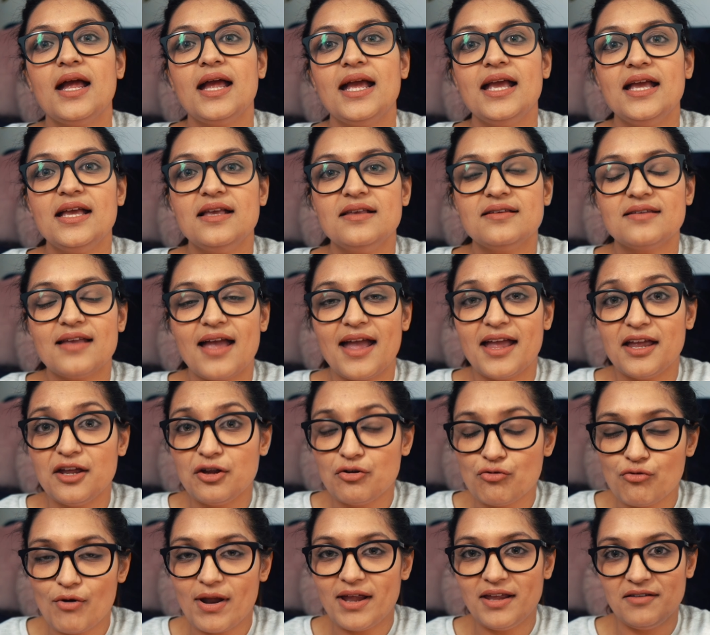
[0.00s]
is a
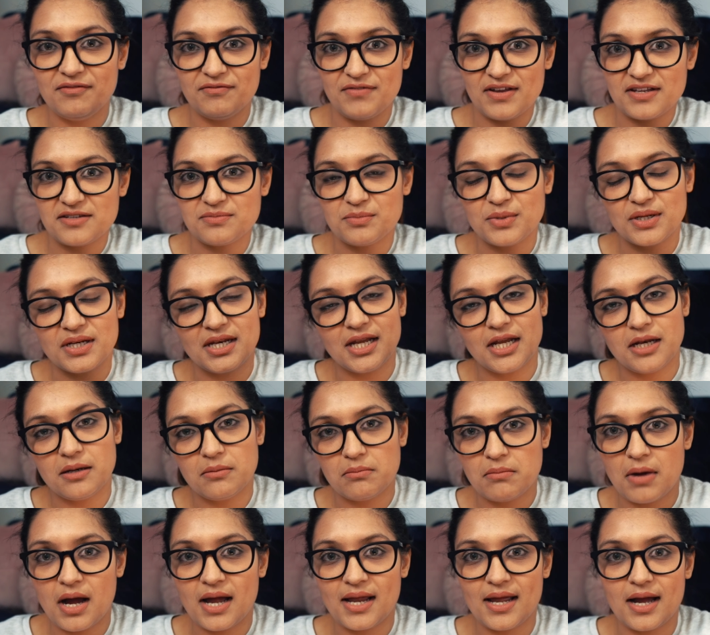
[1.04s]
great investment
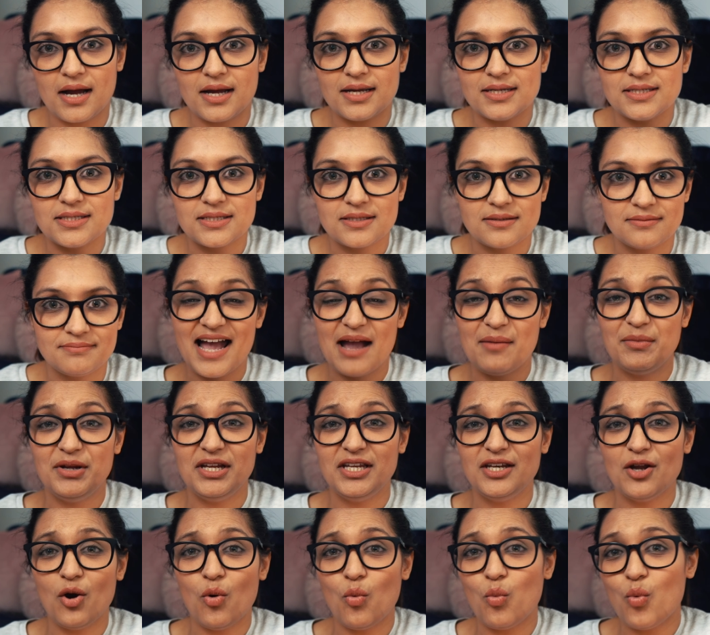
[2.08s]
in my eyes. I
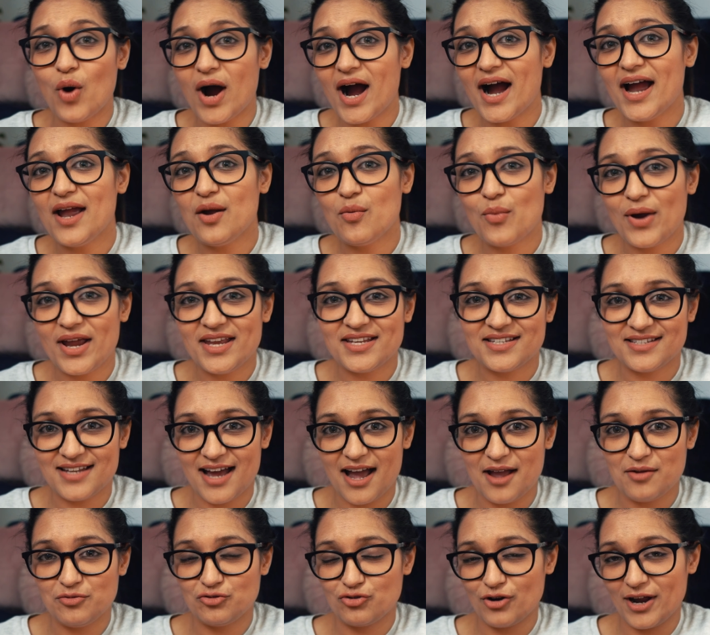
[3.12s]
mean, why waste
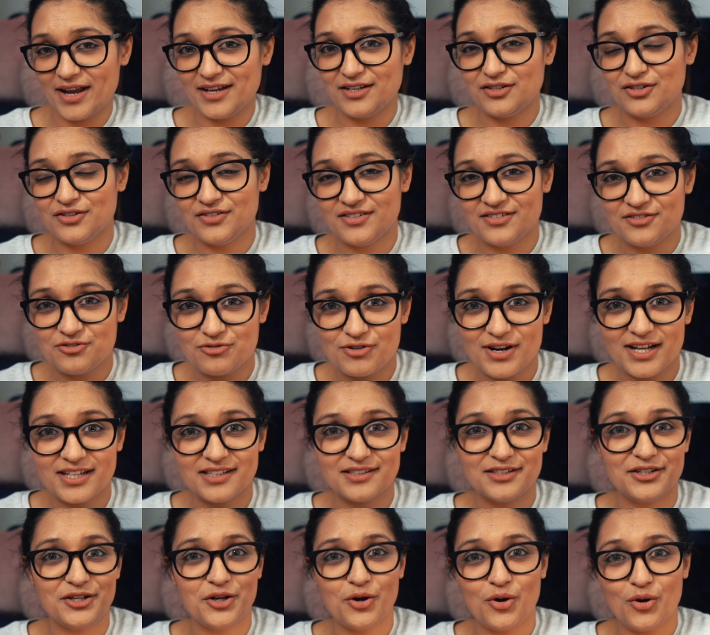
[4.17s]
time trying to
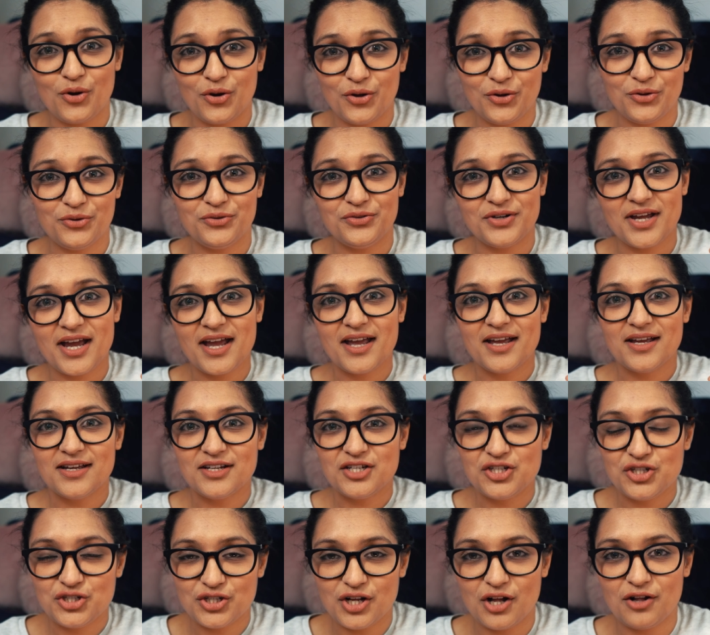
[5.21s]
drill your own
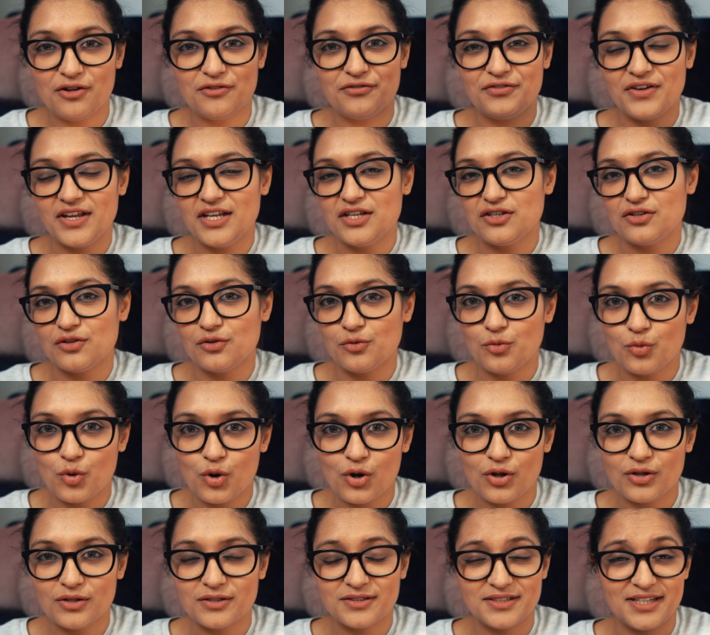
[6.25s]
shelf into the
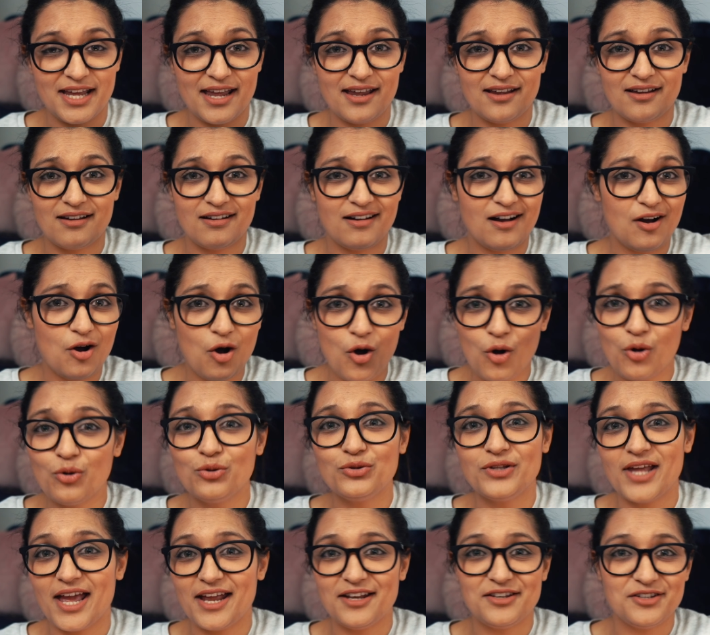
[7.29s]
wall, take a
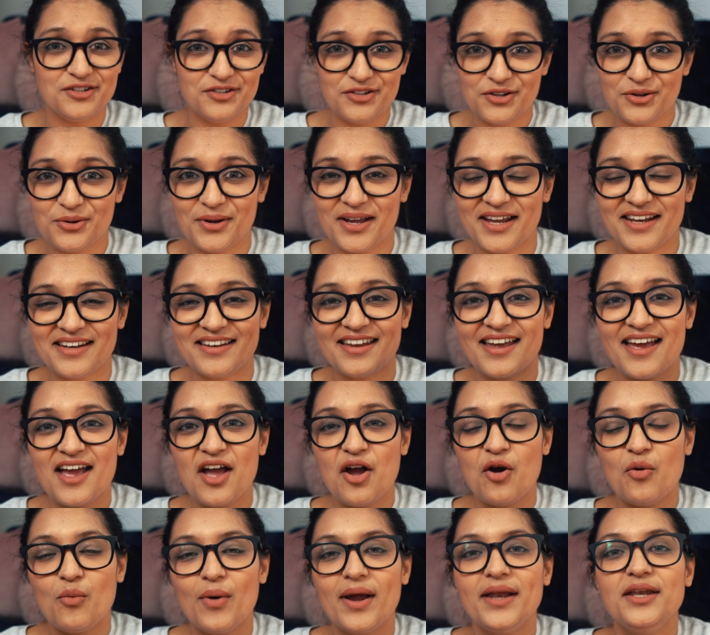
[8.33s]
whole day to do it,
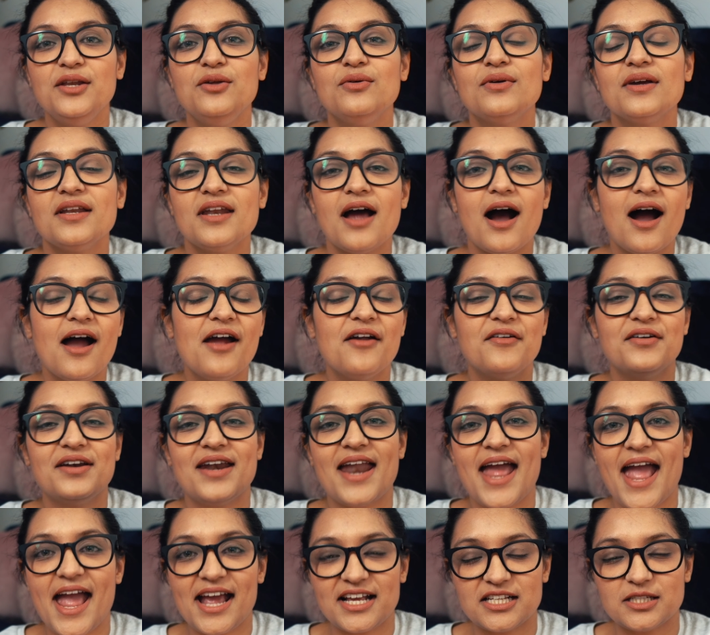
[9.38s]
when you can hire
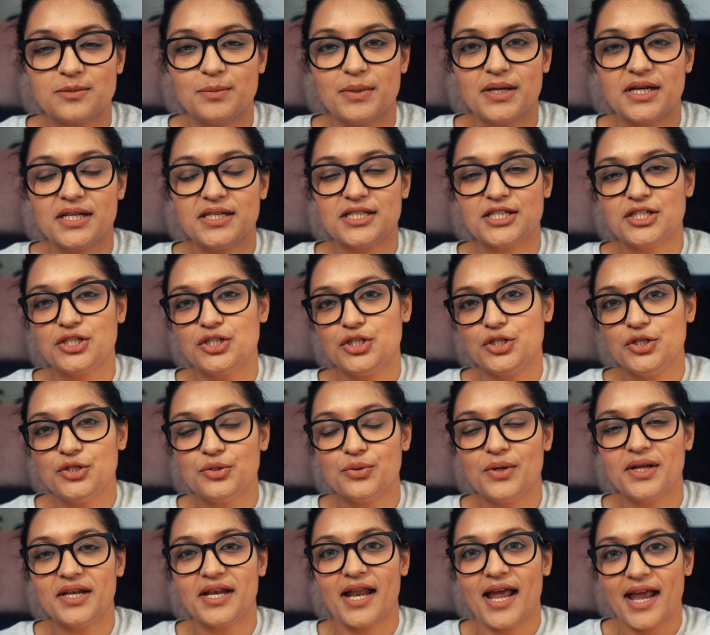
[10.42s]
an expert to do
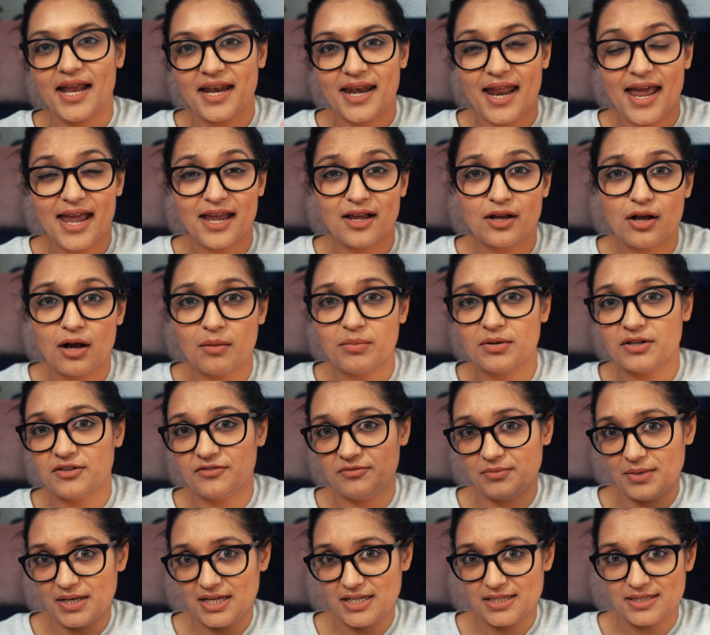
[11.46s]
it in a couple
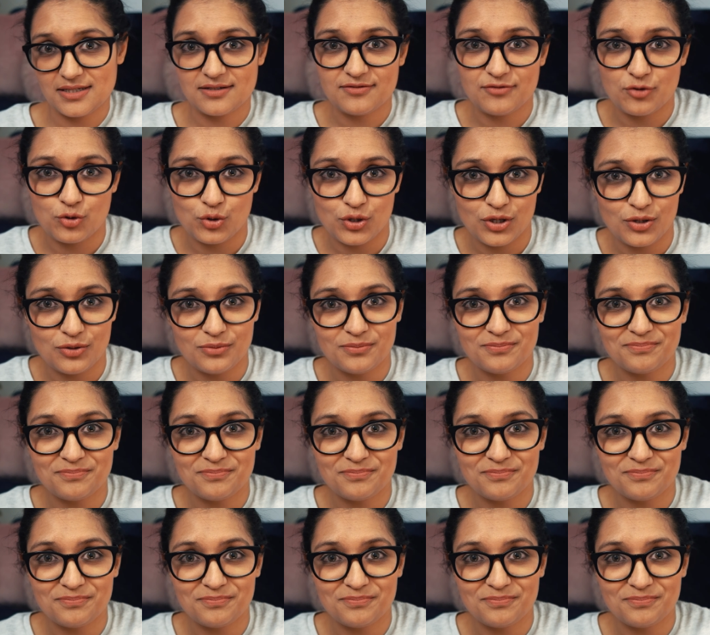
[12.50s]
of minutes for you?